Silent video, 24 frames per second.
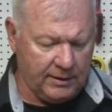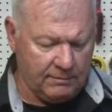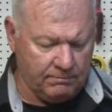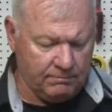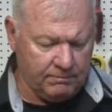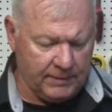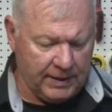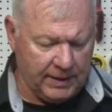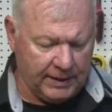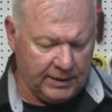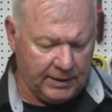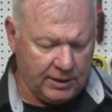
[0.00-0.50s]

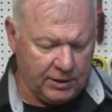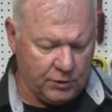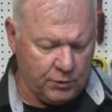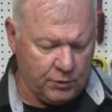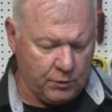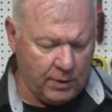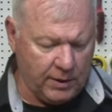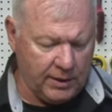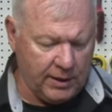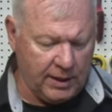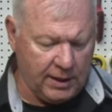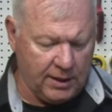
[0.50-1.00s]
like this
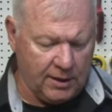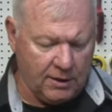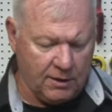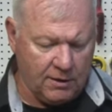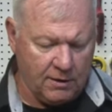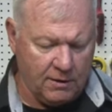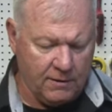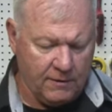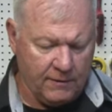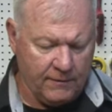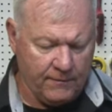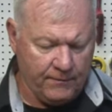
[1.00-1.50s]
one
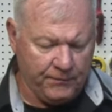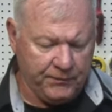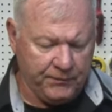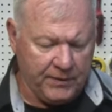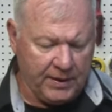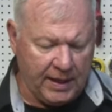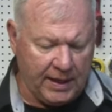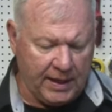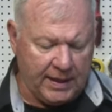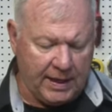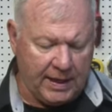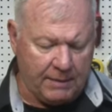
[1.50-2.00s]
here,
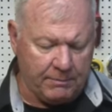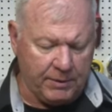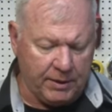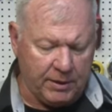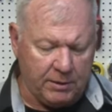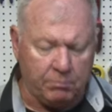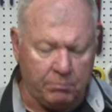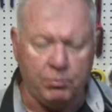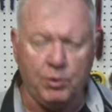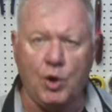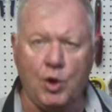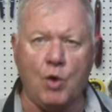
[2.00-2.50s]
and I'm going
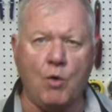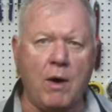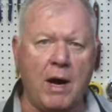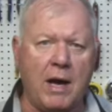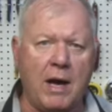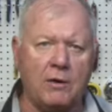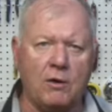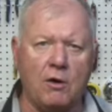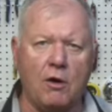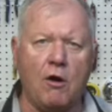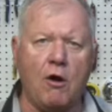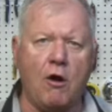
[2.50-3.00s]
to blow
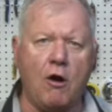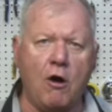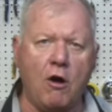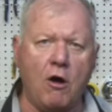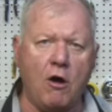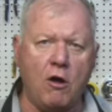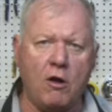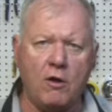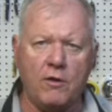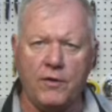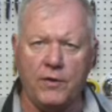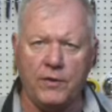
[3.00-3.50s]
out
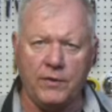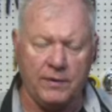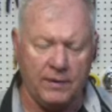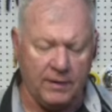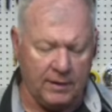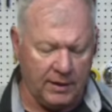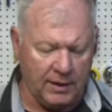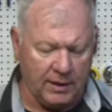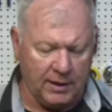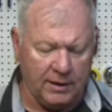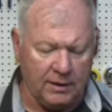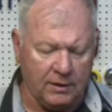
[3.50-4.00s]
all
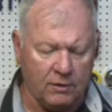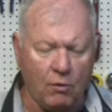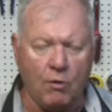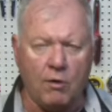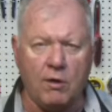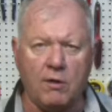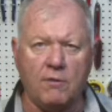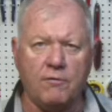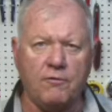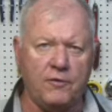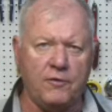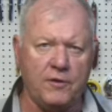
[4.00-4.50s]
the
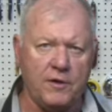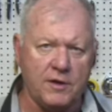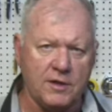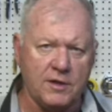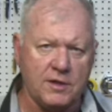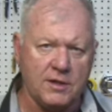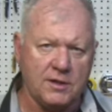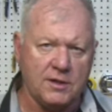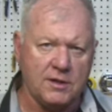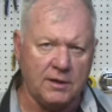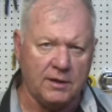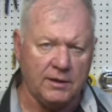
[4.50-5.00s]

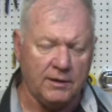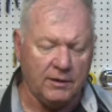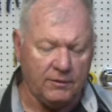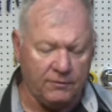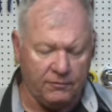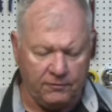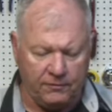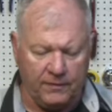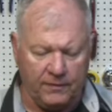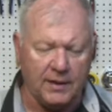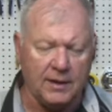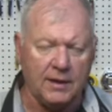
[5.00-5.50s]
orifice,
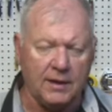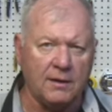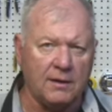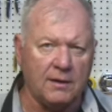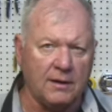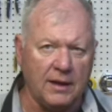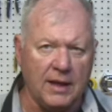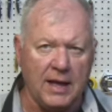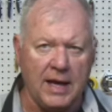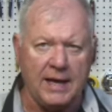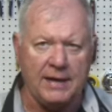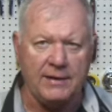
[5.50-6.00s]
the
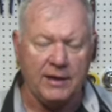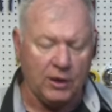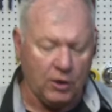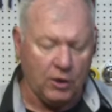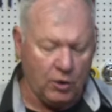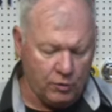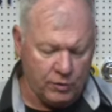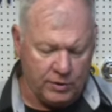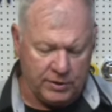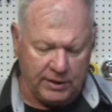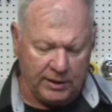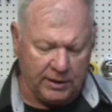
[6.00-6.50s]
line that
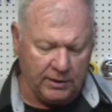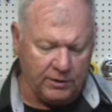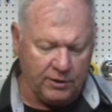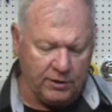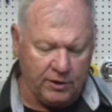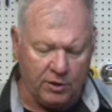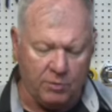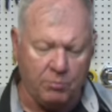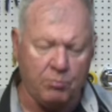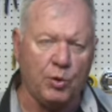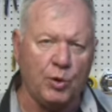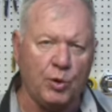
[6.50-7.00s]
goes into
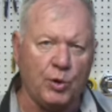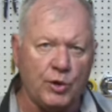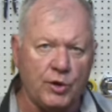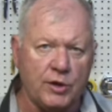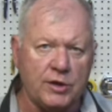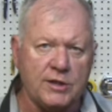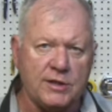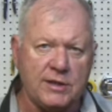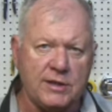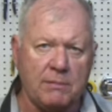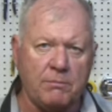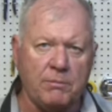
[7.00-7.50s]
the burner
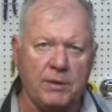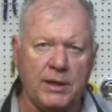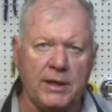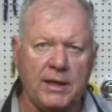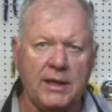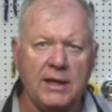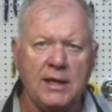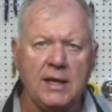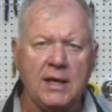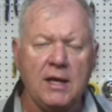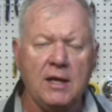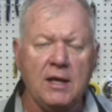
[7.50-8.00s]
assembly.
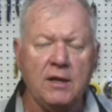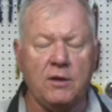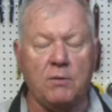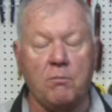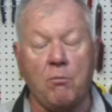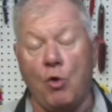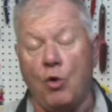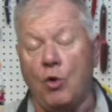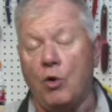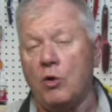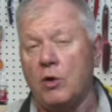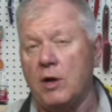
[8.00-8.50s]
The
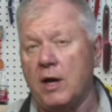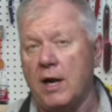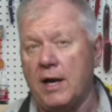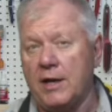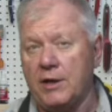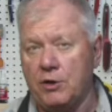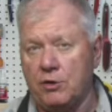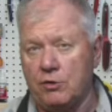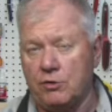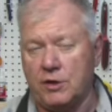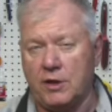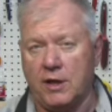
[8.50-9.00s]
more I
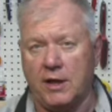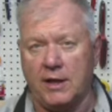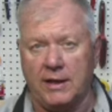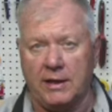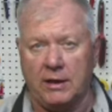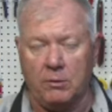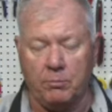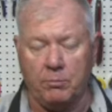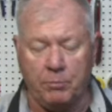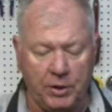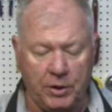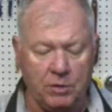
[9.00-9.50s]
use it on the
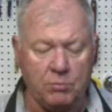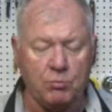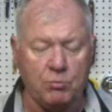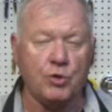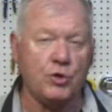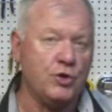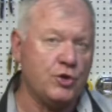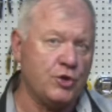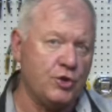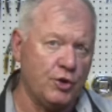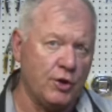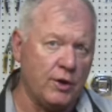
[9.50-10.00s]
LP, the more
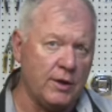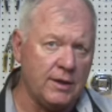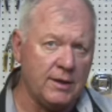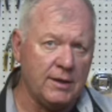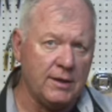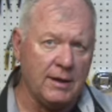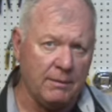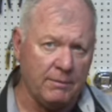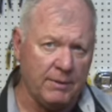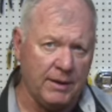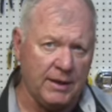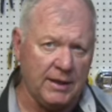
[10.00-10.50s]
soot
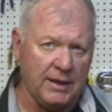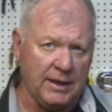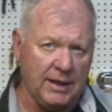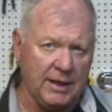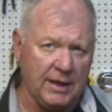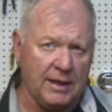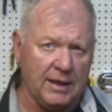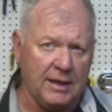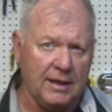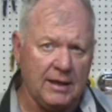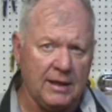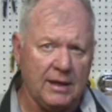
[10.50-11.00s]
I'm going to
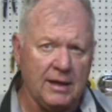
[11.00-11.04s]
get.